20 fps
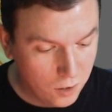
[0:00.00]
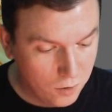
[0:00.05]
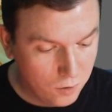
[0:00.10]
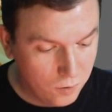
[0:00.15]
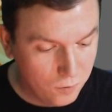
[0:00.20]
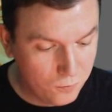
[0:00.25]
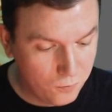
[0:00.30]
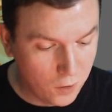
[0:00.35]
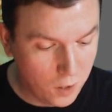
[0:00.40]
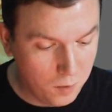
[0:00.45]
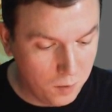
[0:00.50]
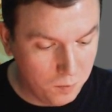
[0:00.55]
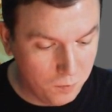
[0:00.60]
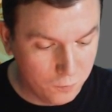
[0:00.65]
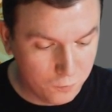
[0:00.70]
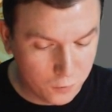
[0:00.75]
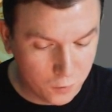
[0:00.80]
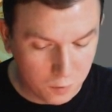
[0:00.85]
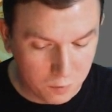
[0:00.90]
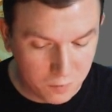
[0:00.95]
from
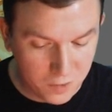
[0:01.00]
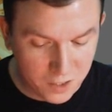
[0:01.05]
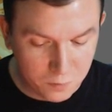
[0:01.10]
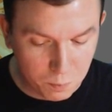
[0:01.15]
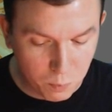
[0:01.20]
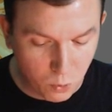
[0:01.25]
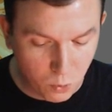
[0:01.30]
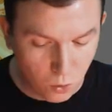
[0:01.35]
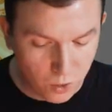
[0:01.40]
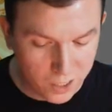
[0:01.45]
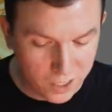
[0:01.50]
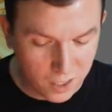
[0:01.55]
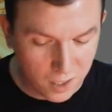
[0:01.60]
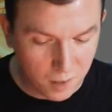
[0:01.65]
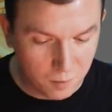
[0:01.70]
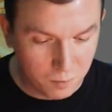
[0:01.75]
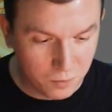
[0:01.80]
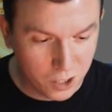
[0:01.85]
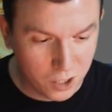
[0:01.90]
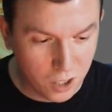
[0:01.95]
this point
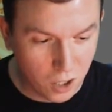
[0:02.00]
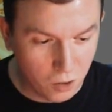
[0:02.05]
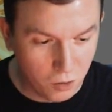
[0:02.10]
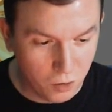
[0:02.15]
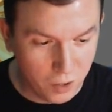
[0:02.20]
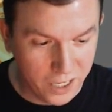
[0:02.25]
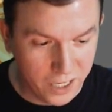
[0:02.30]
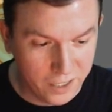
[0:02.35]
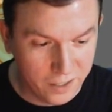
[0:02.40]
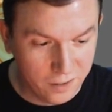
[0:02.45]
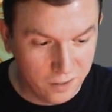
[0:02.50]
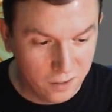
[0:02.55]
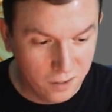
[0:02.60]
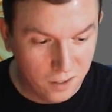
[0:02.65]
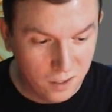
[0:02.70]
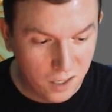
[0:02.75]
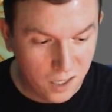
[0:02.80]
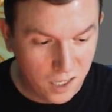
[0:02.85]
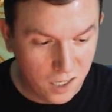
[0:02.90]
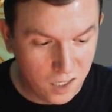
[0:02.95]
I'm going to go in
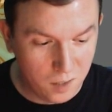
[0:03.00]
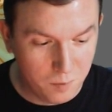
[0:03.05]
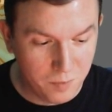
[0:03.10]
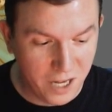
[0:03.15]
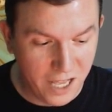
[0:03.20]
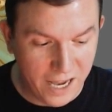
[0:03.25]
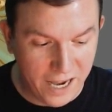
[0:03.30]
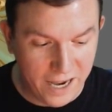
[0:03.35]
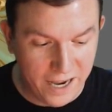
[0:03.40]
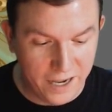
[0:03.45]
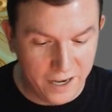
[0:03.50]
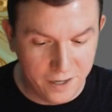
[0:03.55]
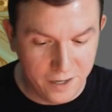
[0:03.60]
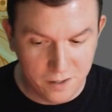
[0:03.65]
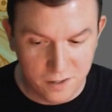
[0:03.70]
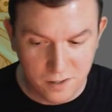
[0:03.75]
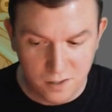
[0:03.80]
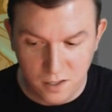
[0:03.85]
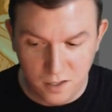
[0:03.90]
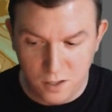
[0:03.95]
and I'm going to add,
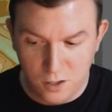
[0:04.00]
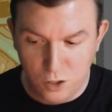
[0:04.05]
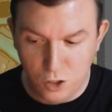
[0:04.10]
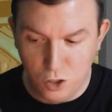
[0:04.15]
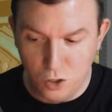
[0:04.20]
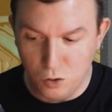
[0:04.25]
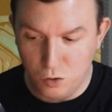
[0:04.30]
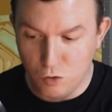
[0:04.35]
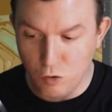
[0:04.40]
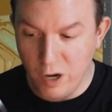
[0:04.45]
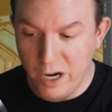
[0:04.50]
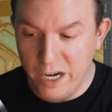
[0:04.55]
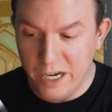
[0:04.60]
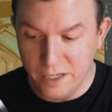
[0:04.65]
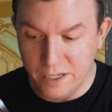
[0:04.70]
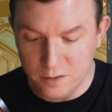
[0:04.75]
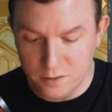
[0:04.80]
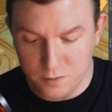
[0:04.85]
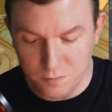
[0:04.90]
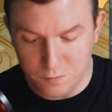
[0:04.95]
you know,
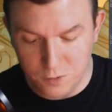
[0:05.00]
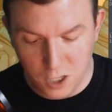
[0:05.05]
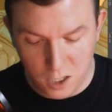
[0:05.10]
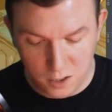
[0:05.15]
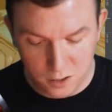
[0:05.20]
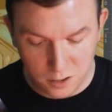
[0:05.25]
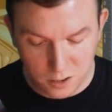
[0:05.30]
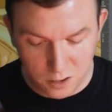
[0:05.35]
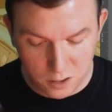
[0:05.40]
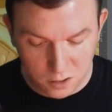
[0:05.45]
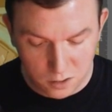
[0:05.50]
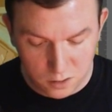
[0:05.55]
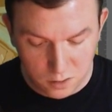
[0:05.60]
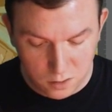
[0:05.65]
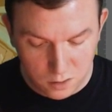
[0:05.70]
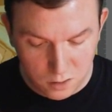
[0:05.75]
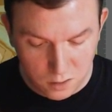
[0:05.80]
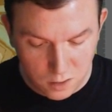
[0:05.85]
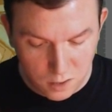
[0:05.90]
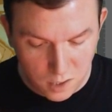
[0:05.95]
gradients of color.
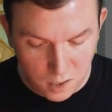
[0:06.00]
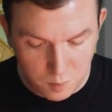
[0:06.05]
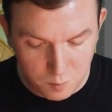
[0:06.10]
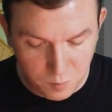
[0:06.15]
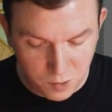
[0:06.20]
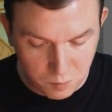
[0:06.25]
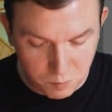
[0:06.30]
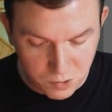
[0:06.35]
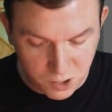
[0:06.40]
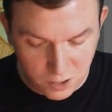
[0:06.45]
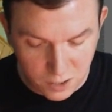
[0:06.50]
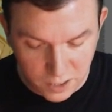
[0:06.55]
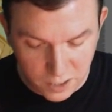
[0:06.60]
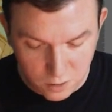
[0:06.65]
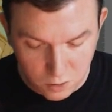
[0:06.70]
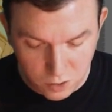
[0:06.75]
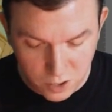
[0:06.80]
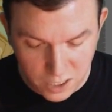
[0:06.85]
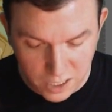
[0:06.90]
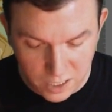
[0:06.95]
I'm going to be like,
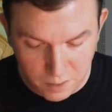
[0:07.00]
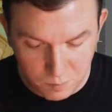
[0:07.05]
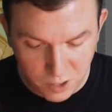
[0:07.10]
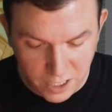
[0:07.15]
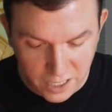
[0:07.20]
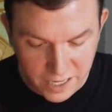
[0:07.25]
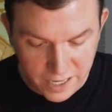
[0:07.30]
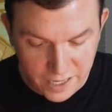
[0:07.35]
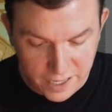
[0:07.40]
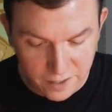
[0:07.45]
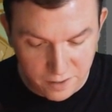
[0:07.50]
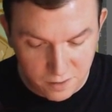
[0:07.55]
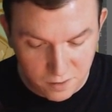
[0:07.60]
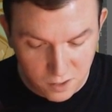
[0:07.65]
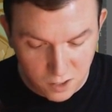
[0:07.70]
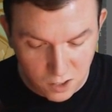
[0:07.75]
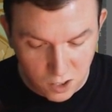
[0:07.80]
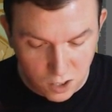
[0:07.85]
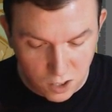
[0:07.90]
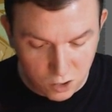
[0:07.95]
okay, I'm going to add
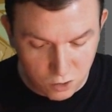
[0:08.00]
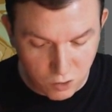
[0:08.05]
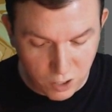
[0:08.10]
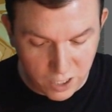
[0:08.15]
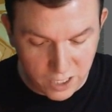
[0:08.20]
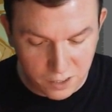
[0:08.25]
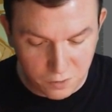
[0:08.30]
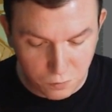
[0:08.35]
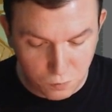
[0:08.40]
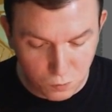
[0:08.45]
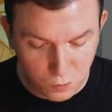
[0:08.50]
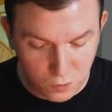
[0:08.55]
a gradient through